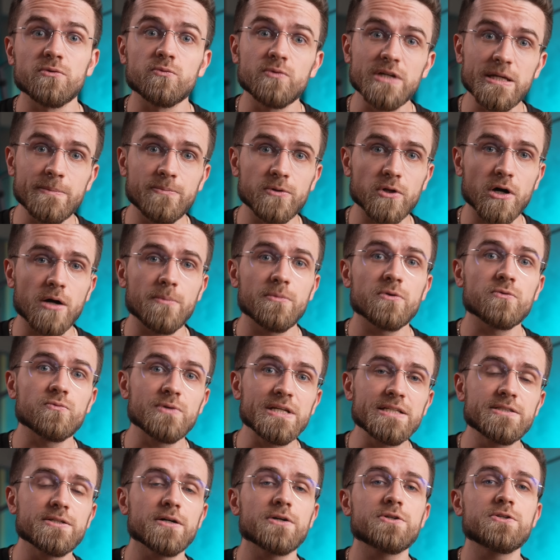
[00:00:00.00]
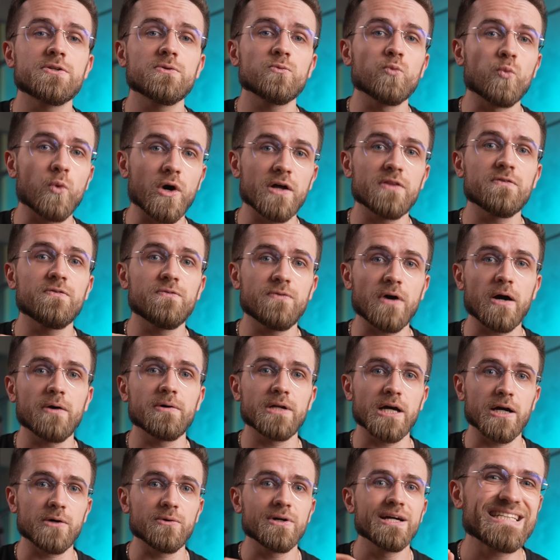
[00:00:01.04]
Reblum, retouching one
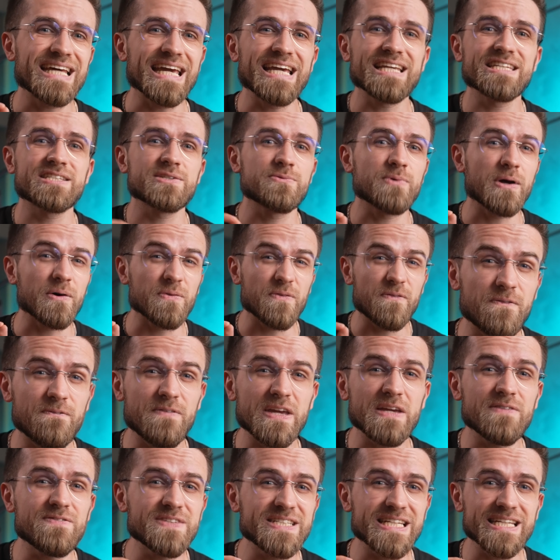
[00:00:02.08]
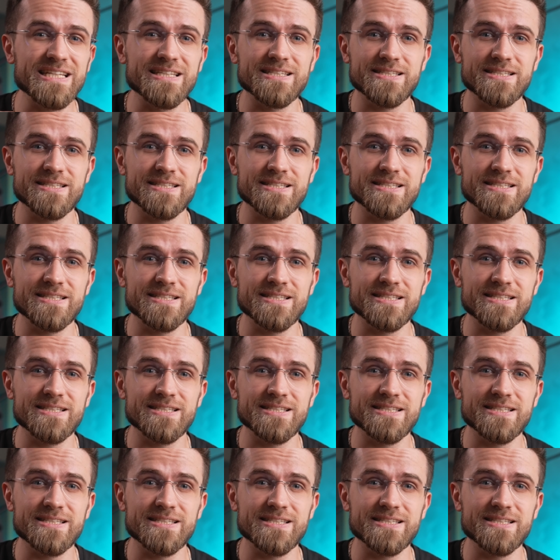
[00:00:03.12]
photo takes around 15